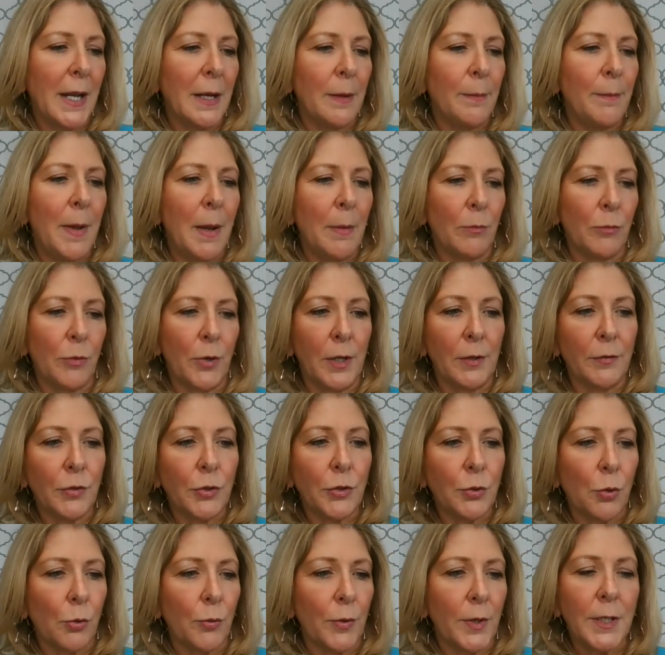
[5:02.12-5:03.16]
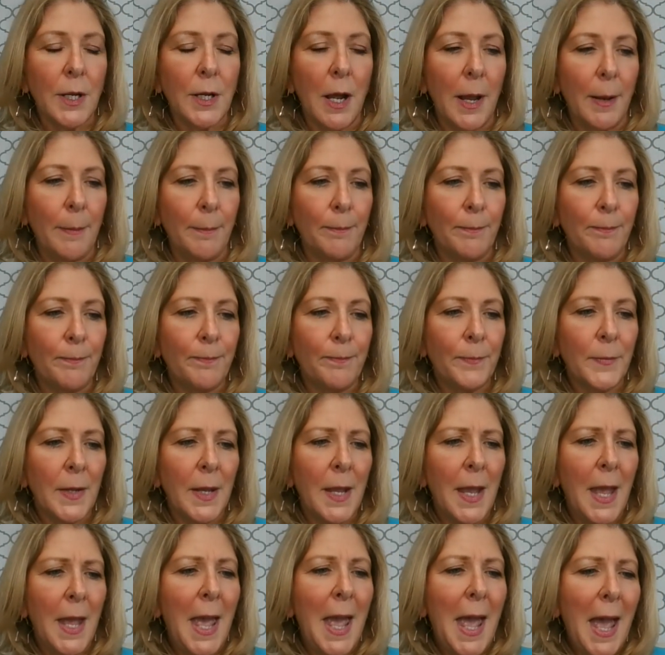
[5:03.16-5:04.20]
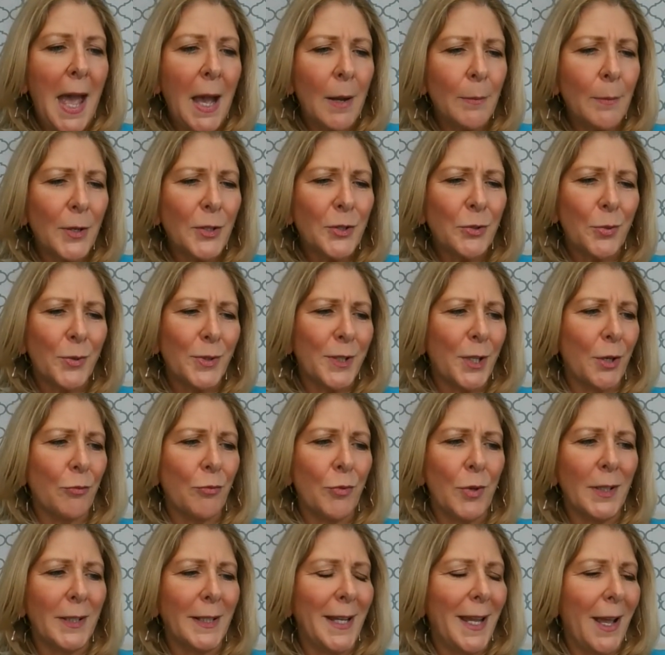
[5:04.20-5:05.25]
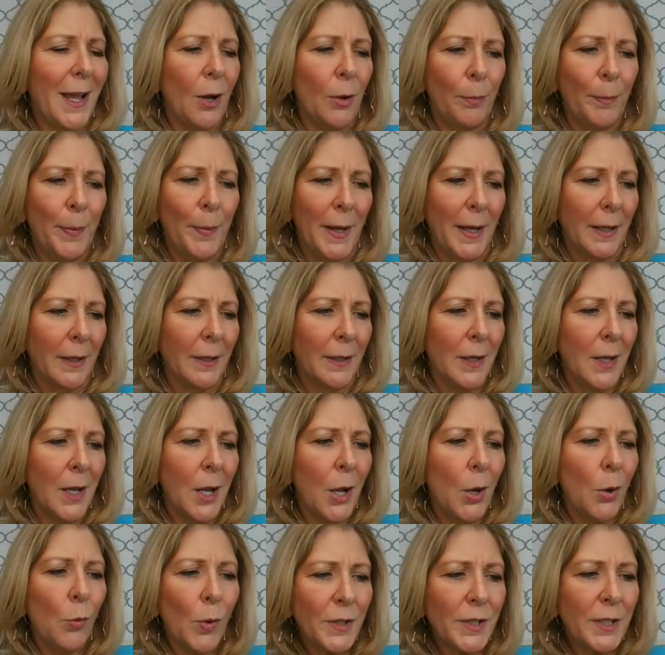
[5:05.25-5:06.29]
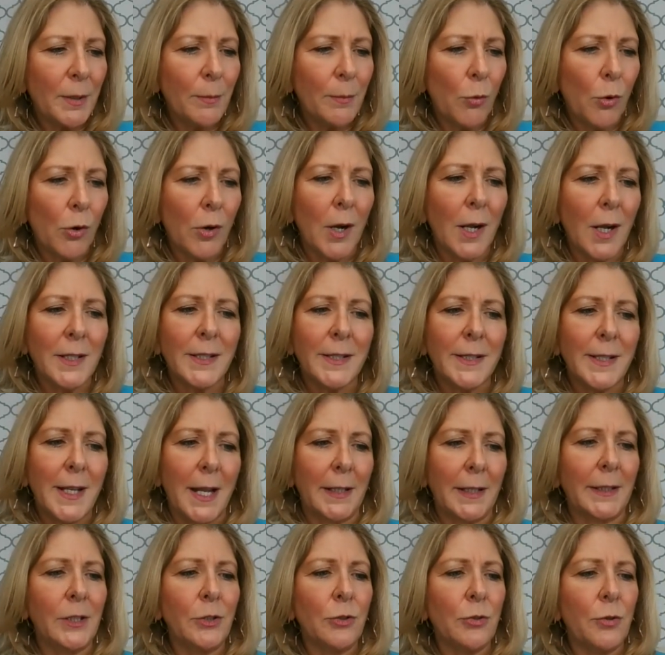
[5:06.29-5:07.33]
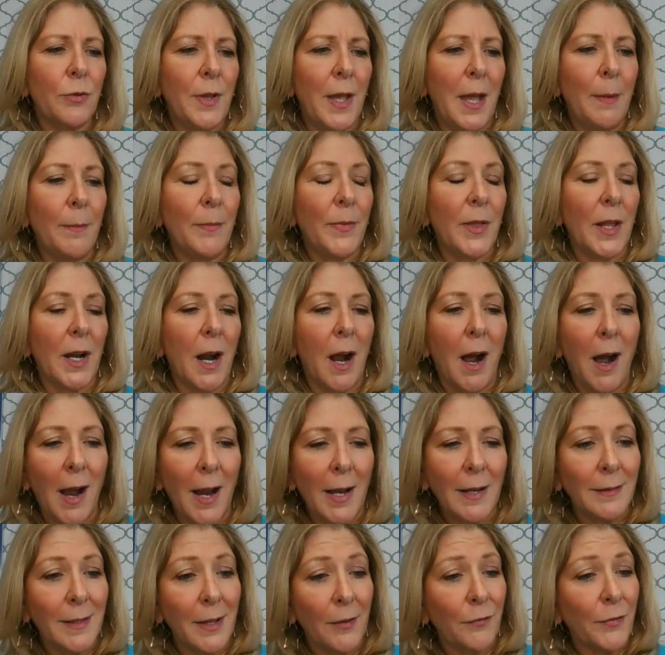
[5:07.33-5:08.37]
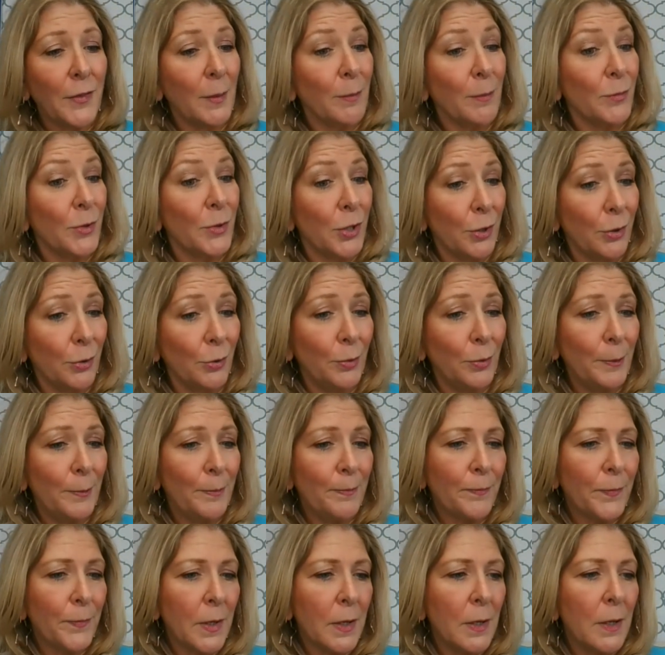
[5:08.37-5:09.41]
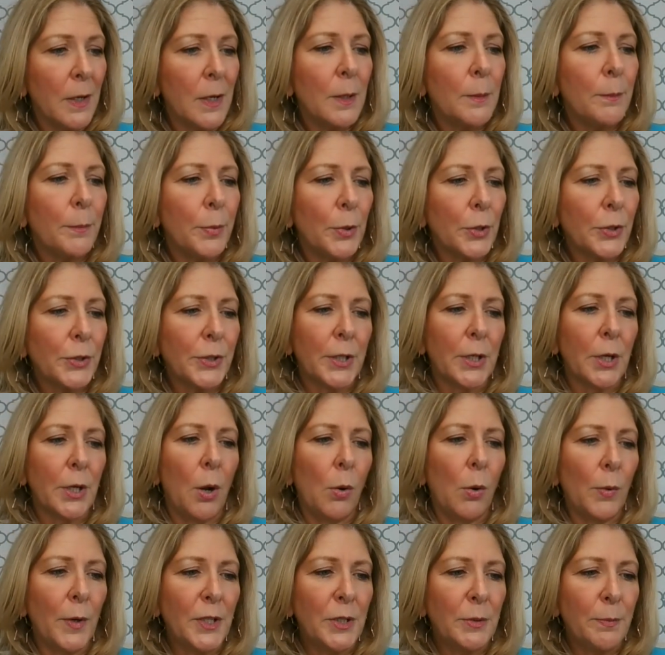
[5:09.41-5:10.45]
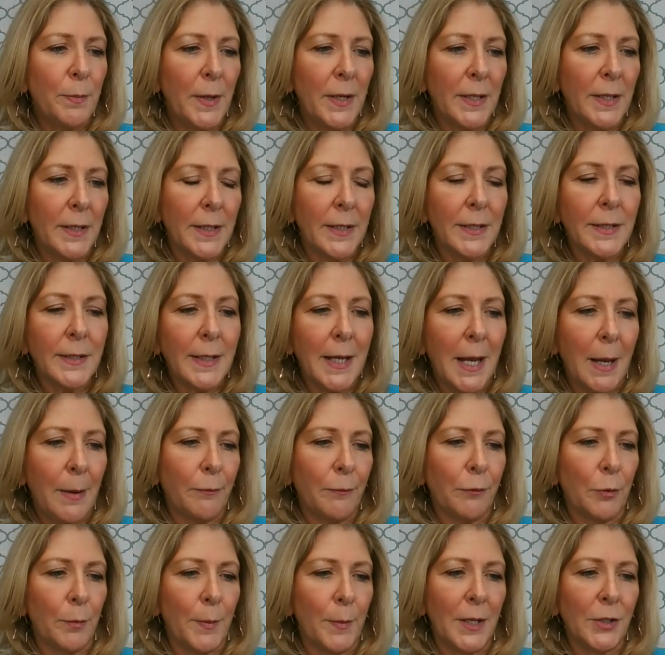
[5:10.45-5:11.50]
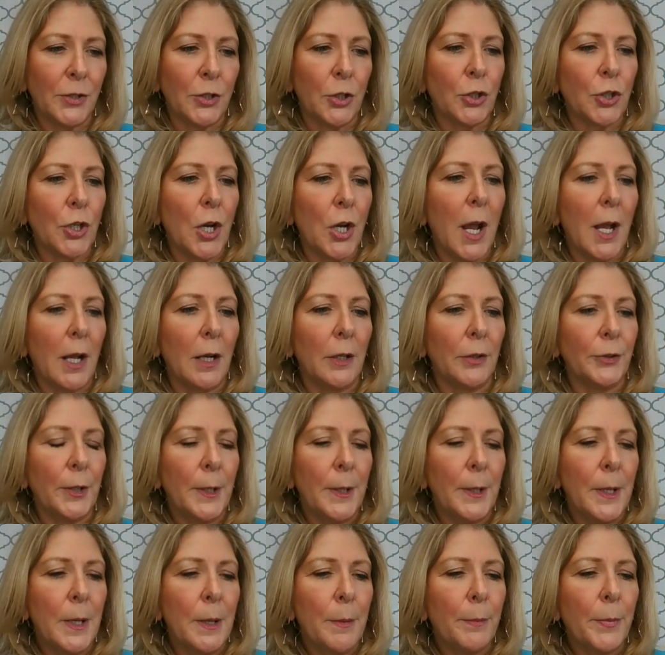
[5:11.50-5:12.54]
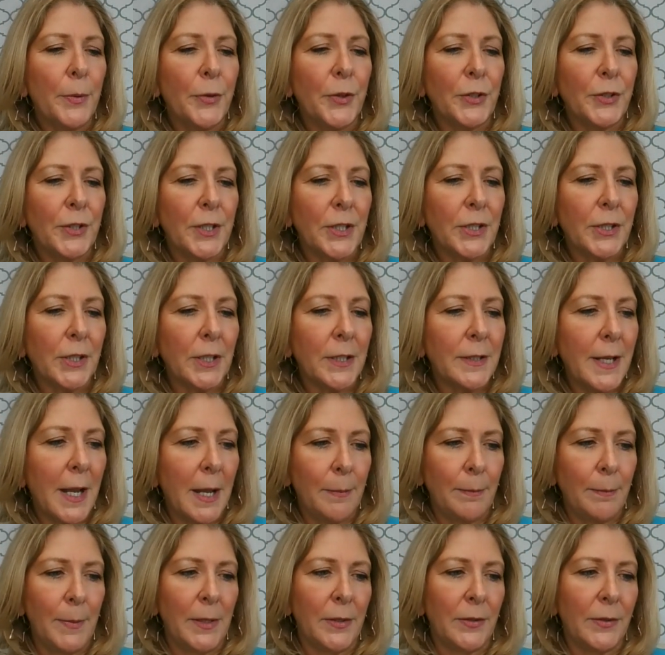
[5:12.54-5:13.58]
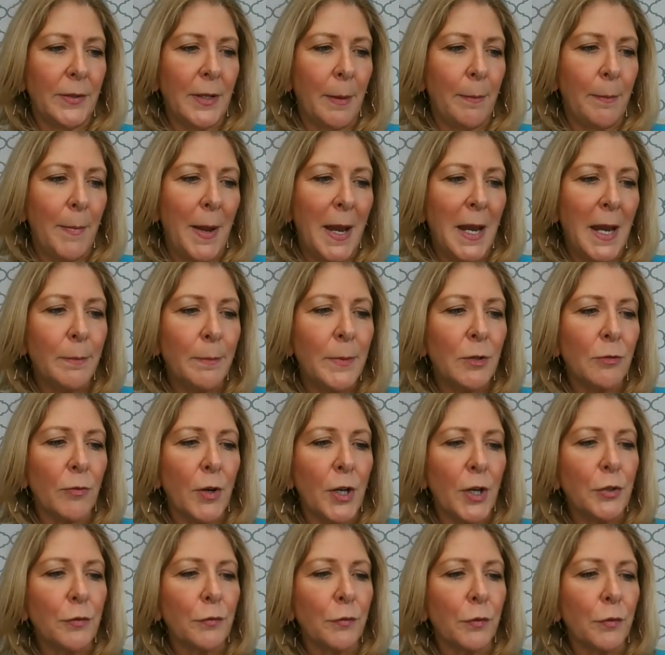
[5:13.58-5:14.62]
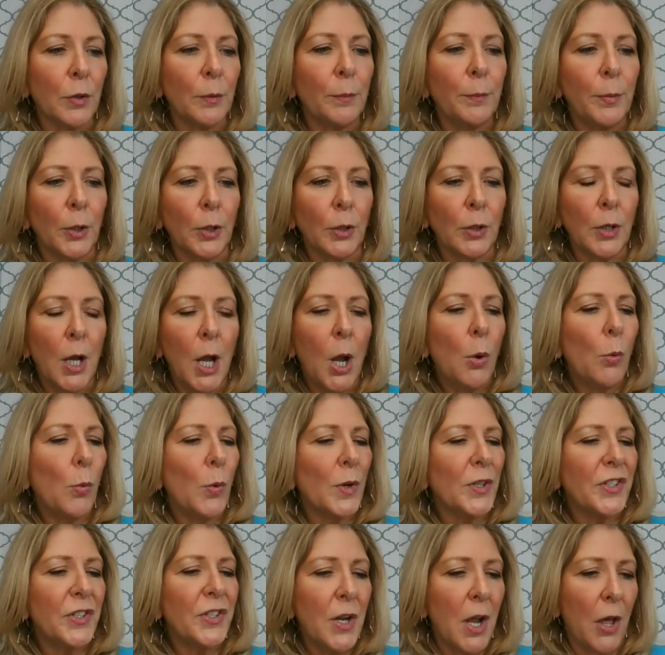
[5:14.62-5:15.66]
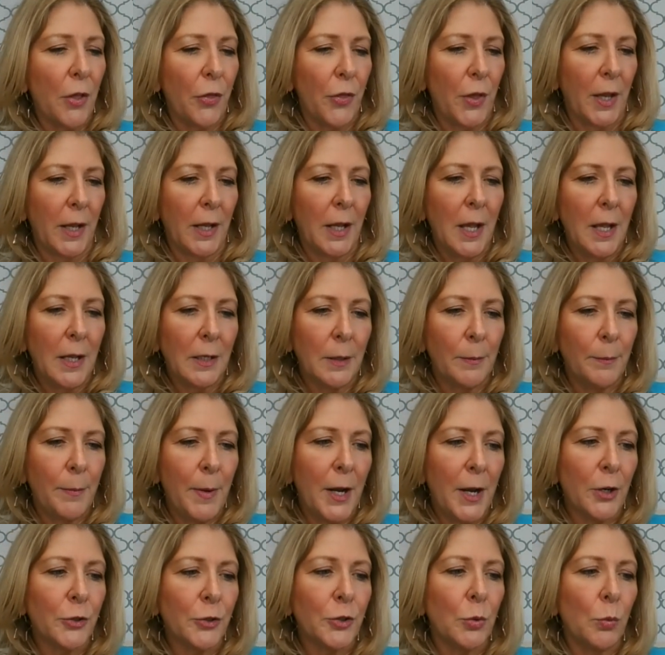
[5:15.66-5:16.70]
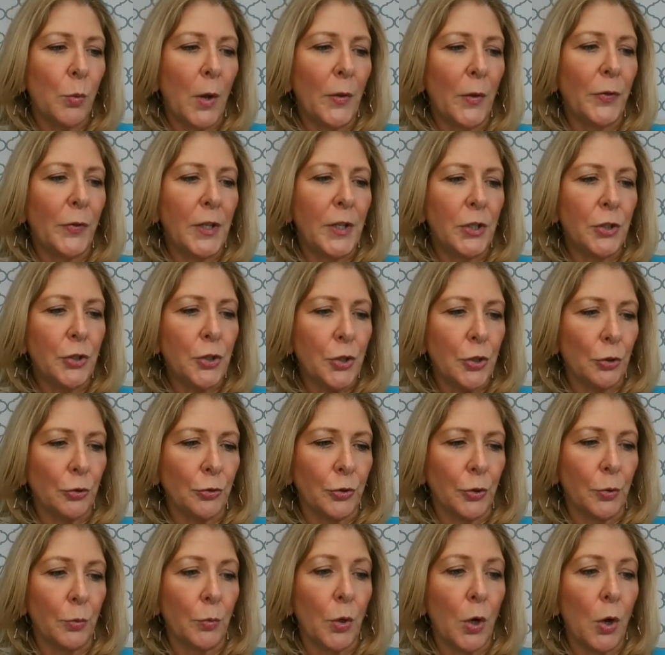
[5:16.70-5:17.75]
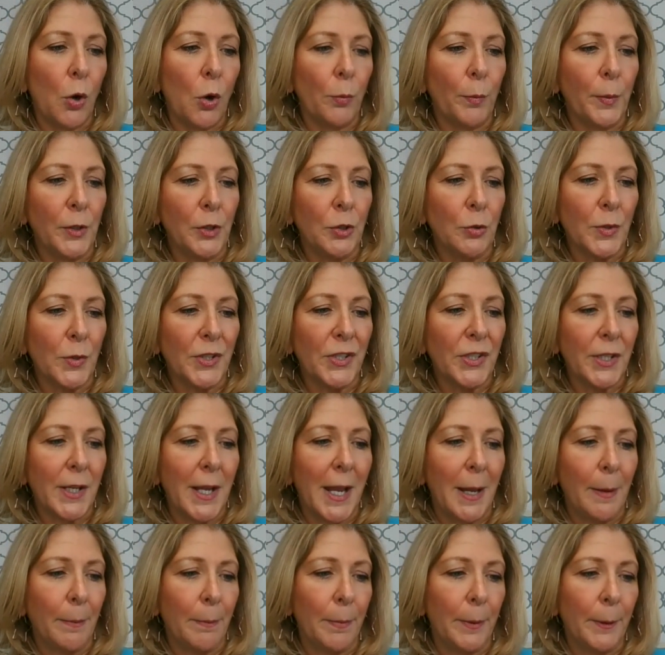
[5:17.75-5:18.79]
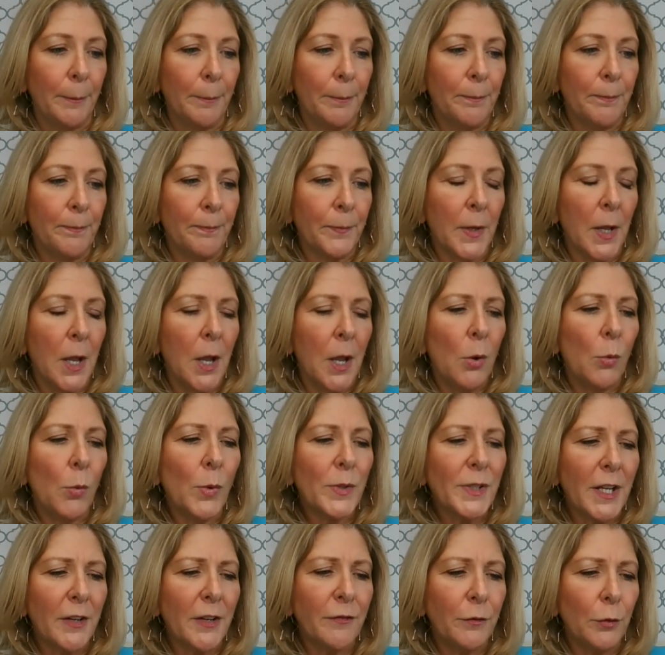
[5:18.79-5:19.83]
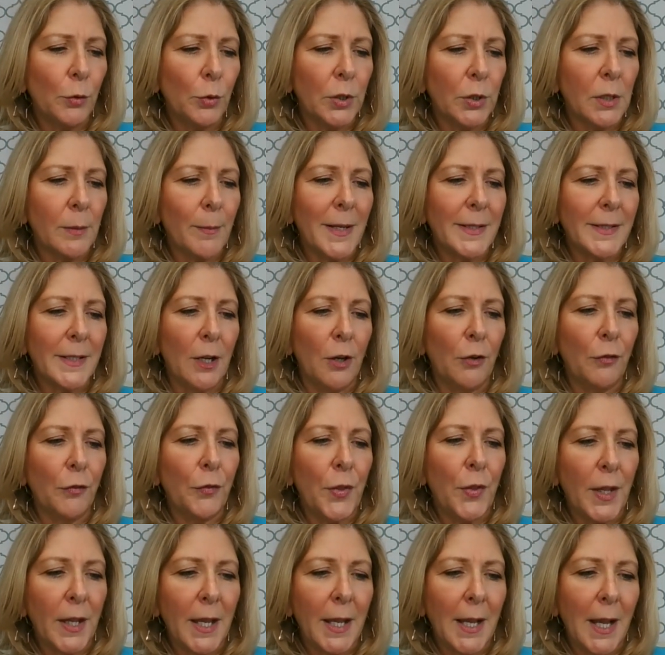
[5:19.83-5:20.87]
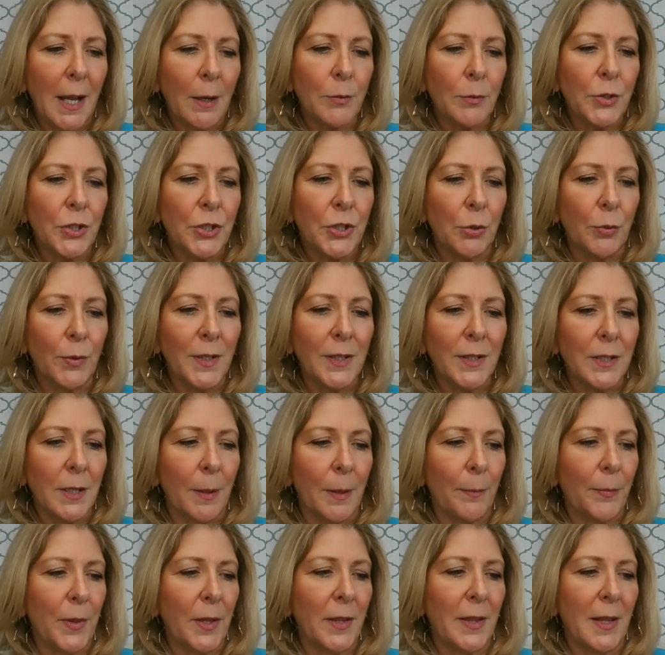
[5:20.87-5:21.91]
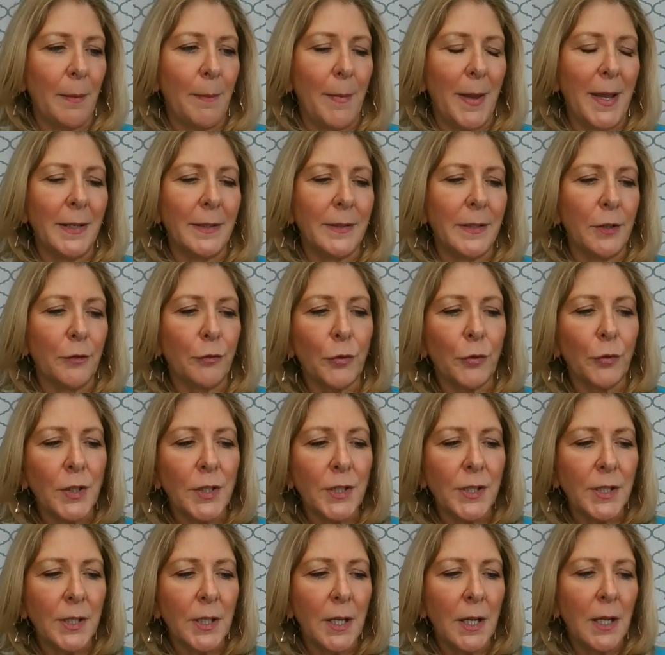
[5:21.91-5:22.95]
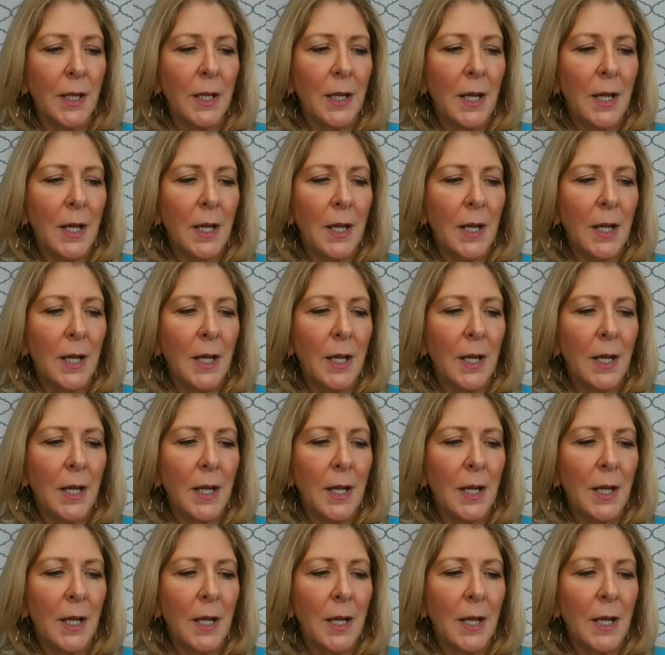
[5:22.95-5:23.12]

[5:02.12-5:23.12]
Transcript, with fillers: and a memory of story time. How much was I really helping? Was it more unsettling to them that I left them too? Books had always been an escape for me as a child, but the discontentment that made me reach for a book was nothing compared to what these children were hoping to escape. Was I fooling myself, thinking I was doing something that made a difference?